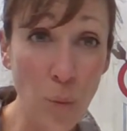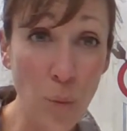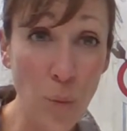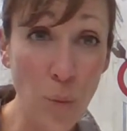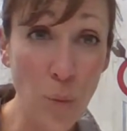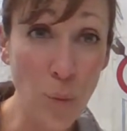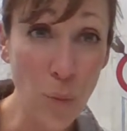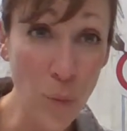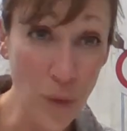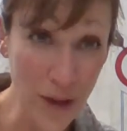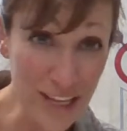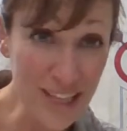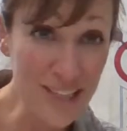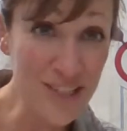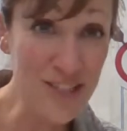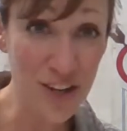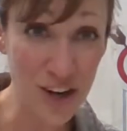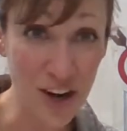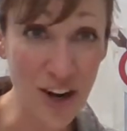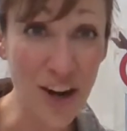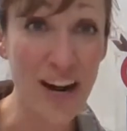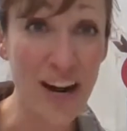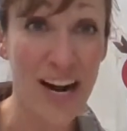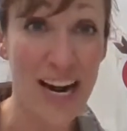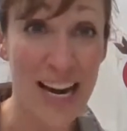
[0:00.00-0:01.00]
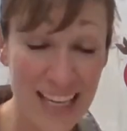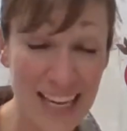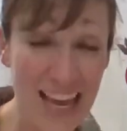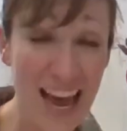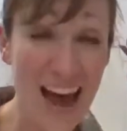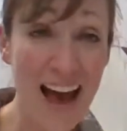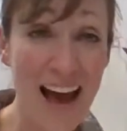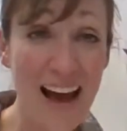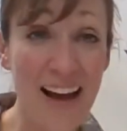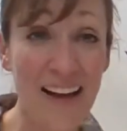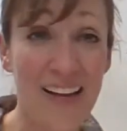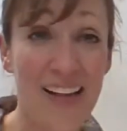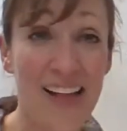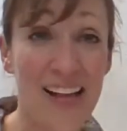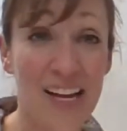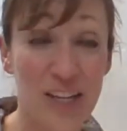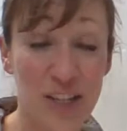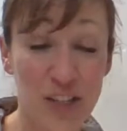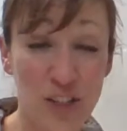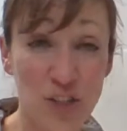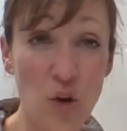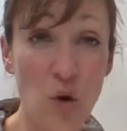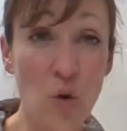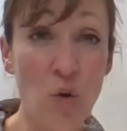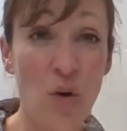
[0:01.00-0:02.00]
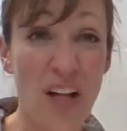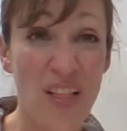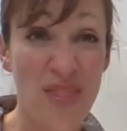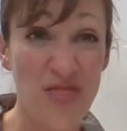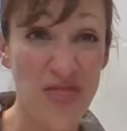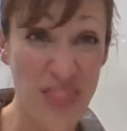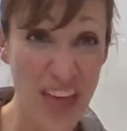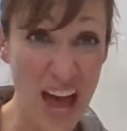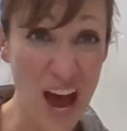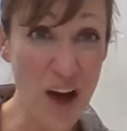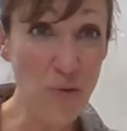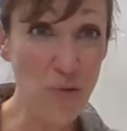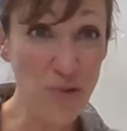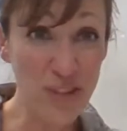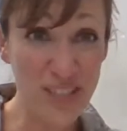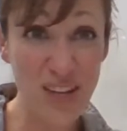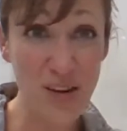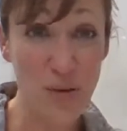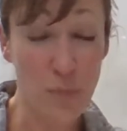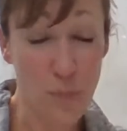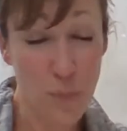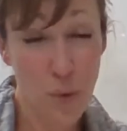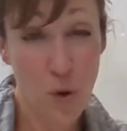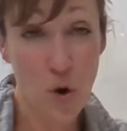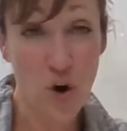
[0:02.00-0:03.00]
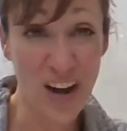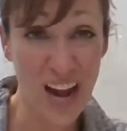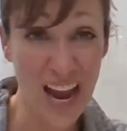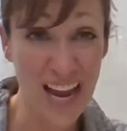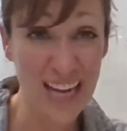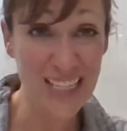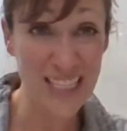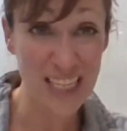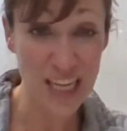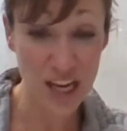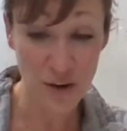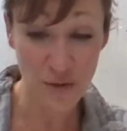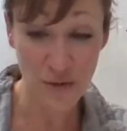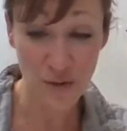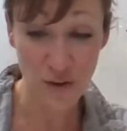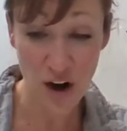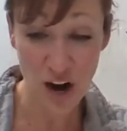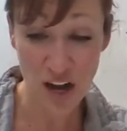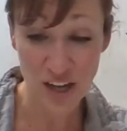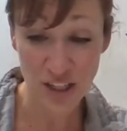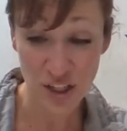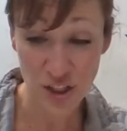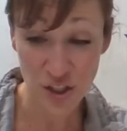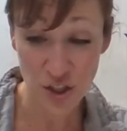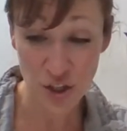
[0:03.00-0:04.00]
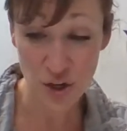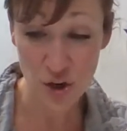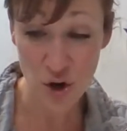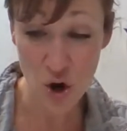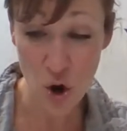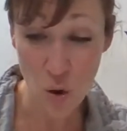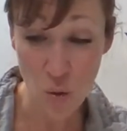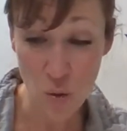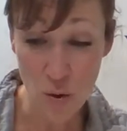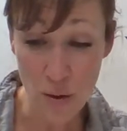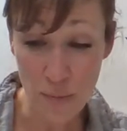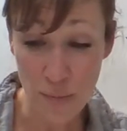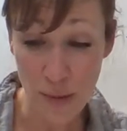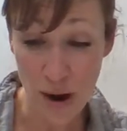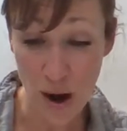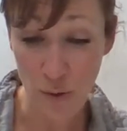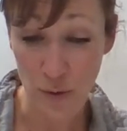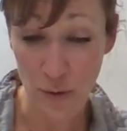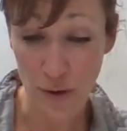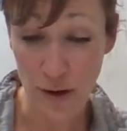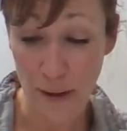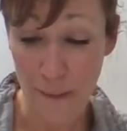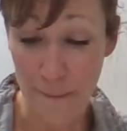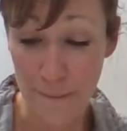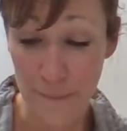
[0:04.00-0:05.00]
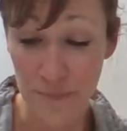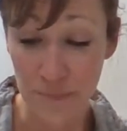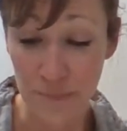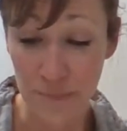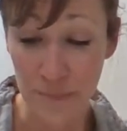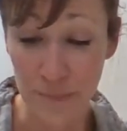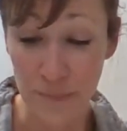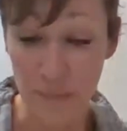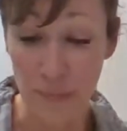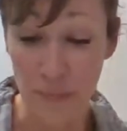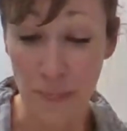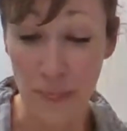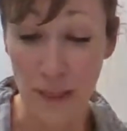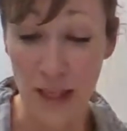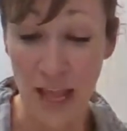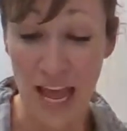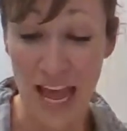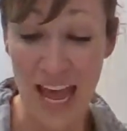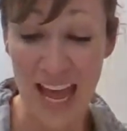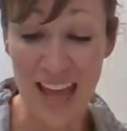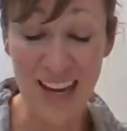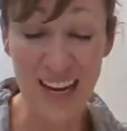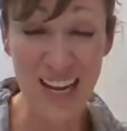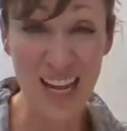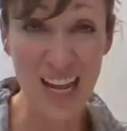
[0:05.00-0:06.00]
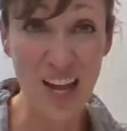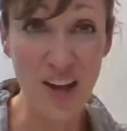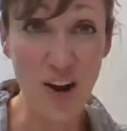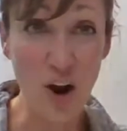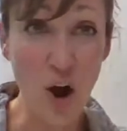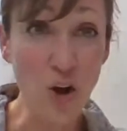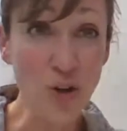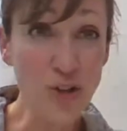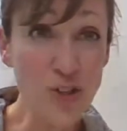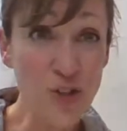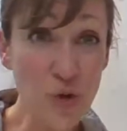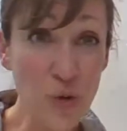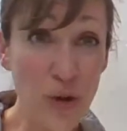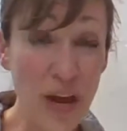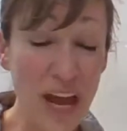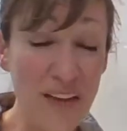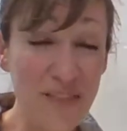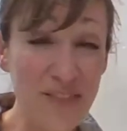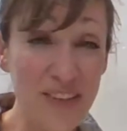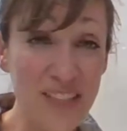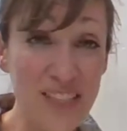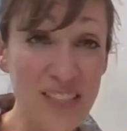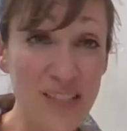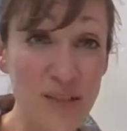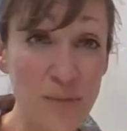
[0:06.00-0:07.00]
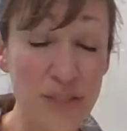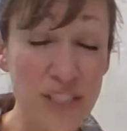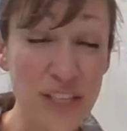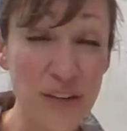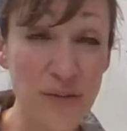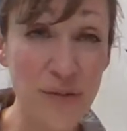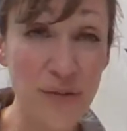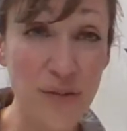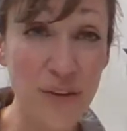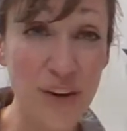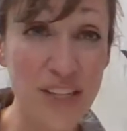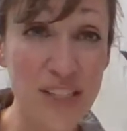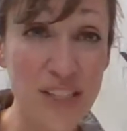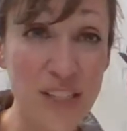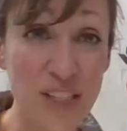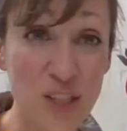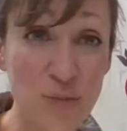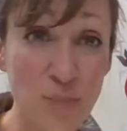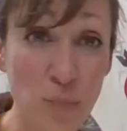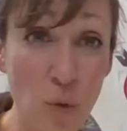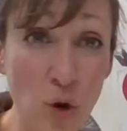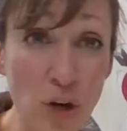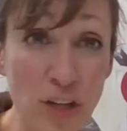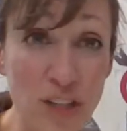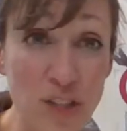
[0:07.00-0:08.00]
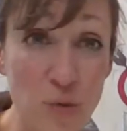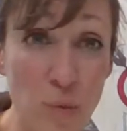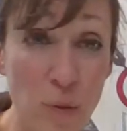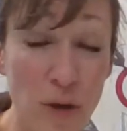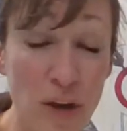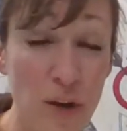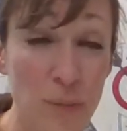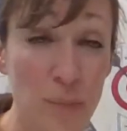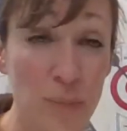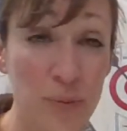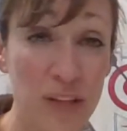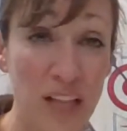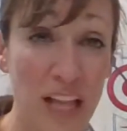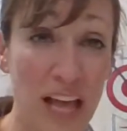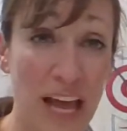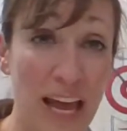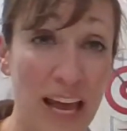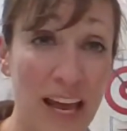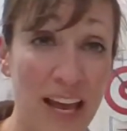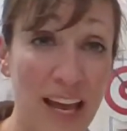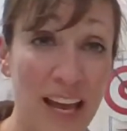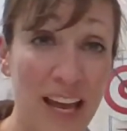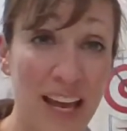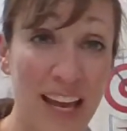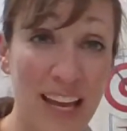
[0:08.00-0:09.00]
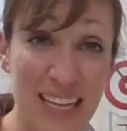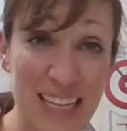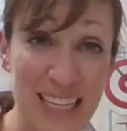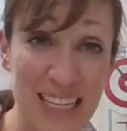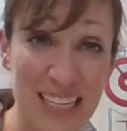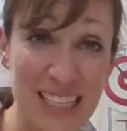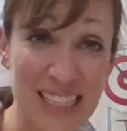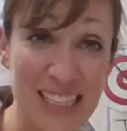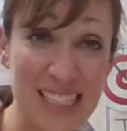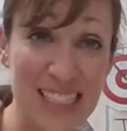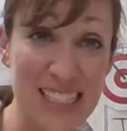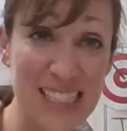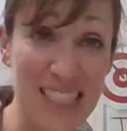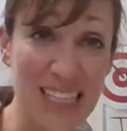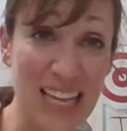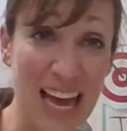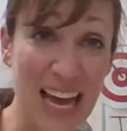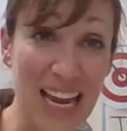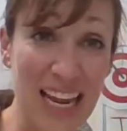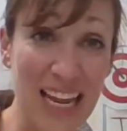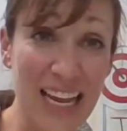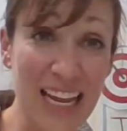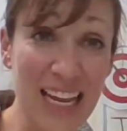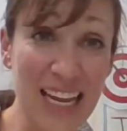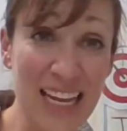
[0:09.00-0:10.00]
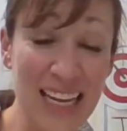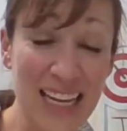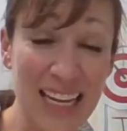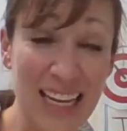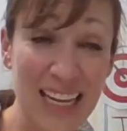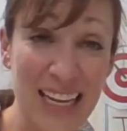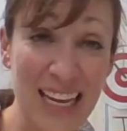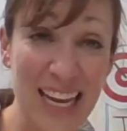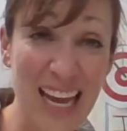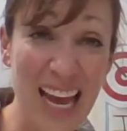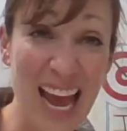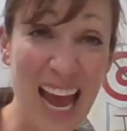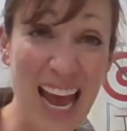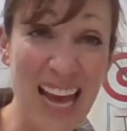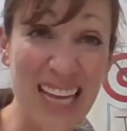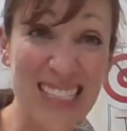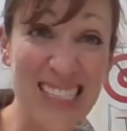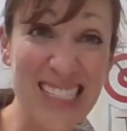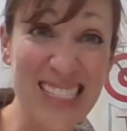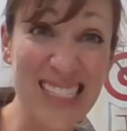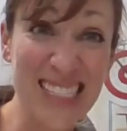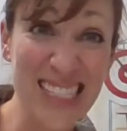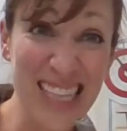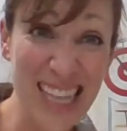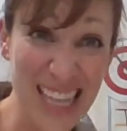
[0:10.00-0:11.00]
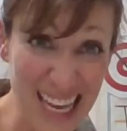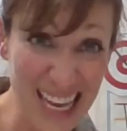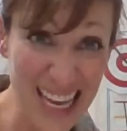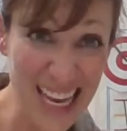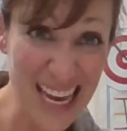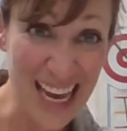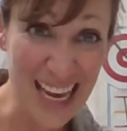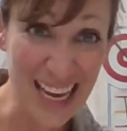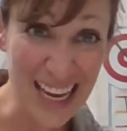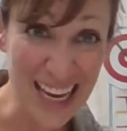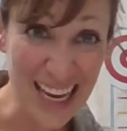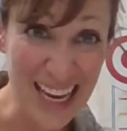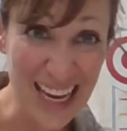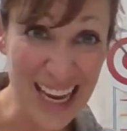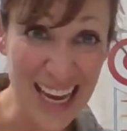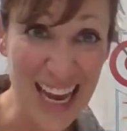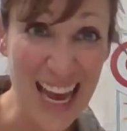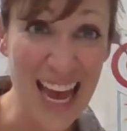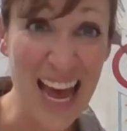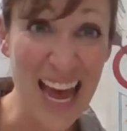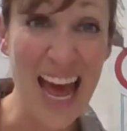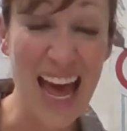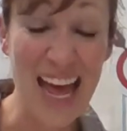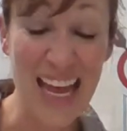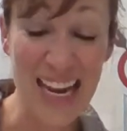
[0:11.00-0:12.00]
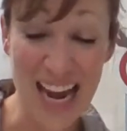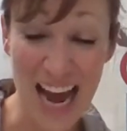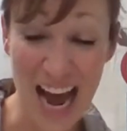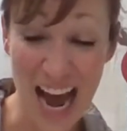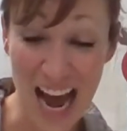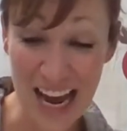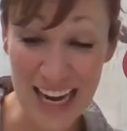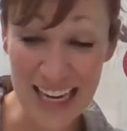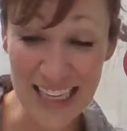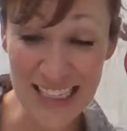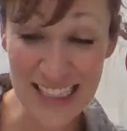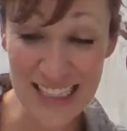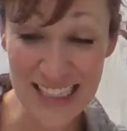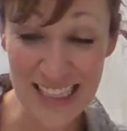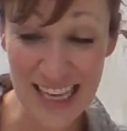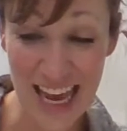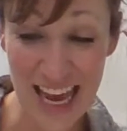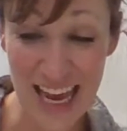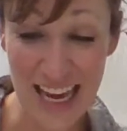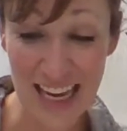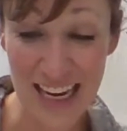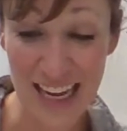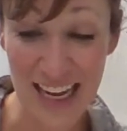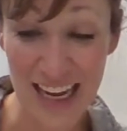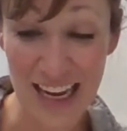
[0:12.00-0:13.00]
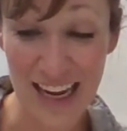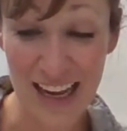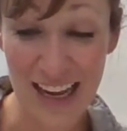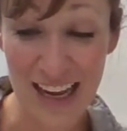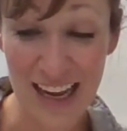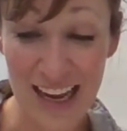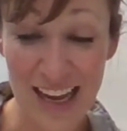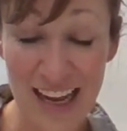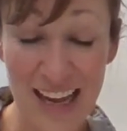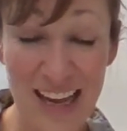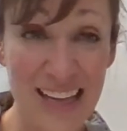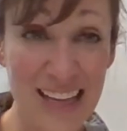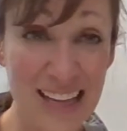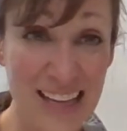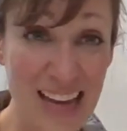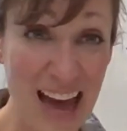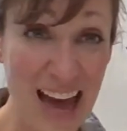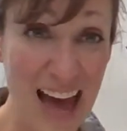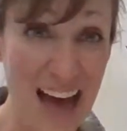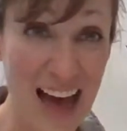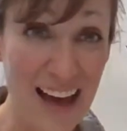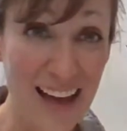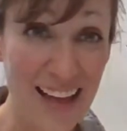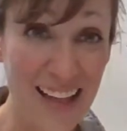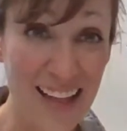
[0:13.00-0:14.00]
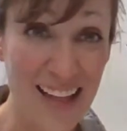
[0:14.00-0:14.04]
winter. Yeah, so that was an important idea for us to know about. And it also gave us some different sports we could play: sledding and skiing and ice skating. Yeah,